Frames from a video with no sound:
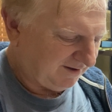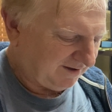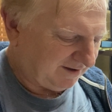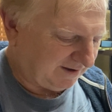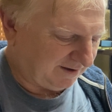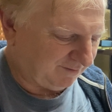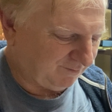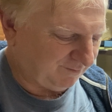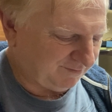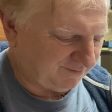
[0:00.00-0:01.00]

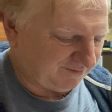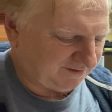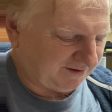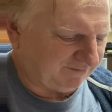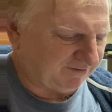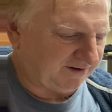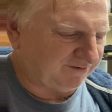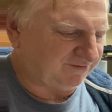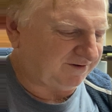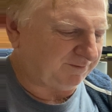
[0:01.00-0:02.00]
The other
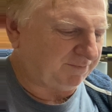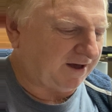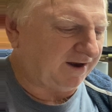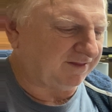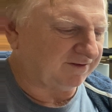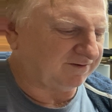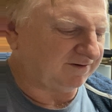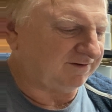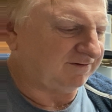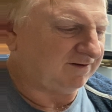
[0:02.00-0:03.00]
interesting part of this
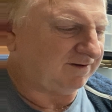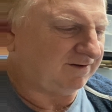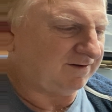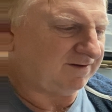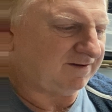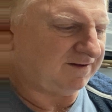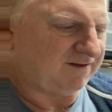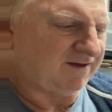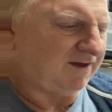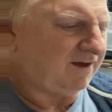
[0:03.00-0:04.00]
is,
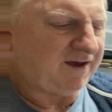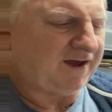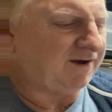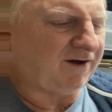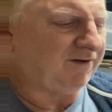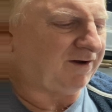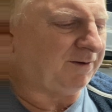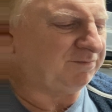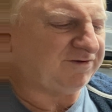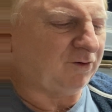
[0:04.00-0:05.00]
and
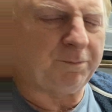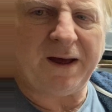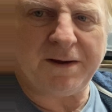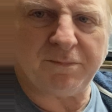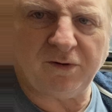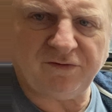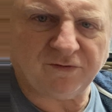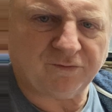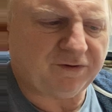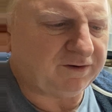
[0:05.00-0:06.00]
I'm still
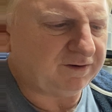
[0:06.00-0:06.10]
bamboozled,